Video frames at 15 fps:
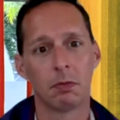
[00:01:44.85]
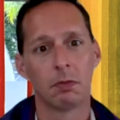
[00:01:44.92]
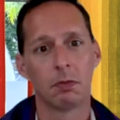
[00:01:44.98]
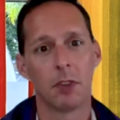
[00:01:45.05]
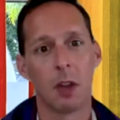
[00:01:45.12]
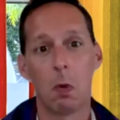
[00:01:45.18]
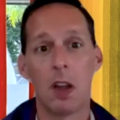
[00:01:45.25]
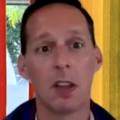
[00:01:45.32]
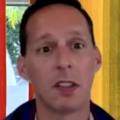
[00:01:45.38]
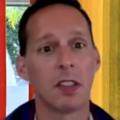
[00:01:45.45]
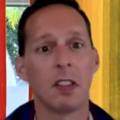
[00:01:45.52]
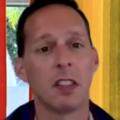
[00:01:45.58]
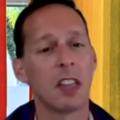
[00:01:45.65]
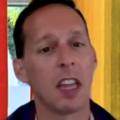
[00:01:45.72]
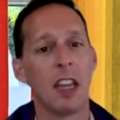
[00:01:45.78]
It
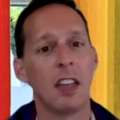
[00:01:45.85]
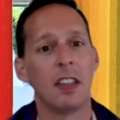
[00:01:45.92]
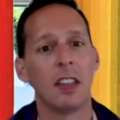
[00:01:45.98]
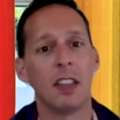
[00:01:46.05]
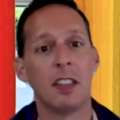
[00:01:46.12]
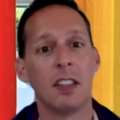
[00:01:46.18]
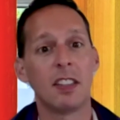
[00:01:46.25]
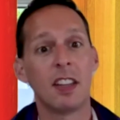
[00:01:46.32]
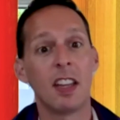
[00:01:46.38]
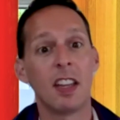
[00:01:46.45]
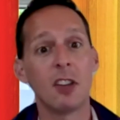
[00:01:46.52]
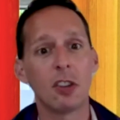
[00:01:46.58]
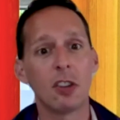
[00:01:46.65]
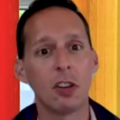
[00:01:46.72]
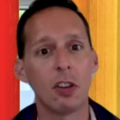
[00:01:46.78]
wasn't an
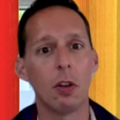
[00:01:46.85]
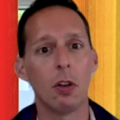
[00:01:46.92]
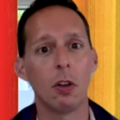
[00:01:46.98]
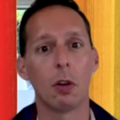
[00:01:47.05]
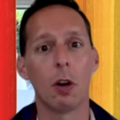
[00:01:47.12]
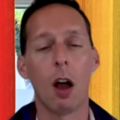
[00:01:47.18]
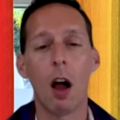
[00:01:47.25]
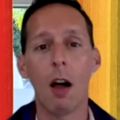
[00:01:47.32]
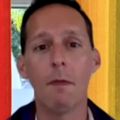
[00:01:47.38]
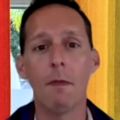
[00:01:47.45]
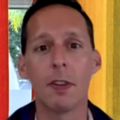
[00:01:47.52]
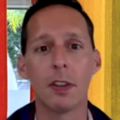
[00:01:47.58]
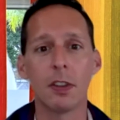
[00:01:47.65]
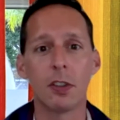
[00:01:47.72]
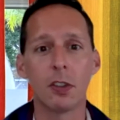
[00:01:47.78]
intentional or
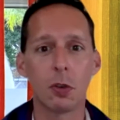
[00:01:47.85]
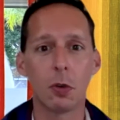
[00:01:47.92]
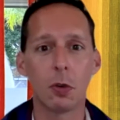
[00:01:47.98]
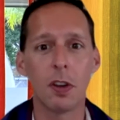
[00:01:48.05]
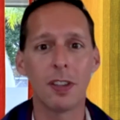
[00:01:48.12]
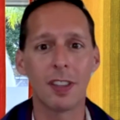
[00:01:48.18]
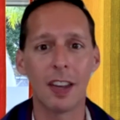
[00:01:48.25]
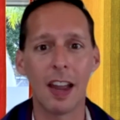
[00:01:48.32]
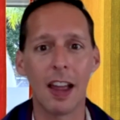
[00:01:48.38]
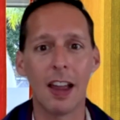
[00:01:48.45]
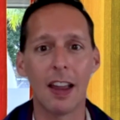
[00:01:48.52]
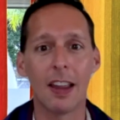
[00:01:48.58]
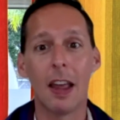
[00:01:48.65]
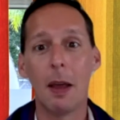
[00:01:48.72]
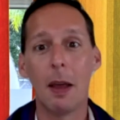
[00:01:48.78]
obvious choice that I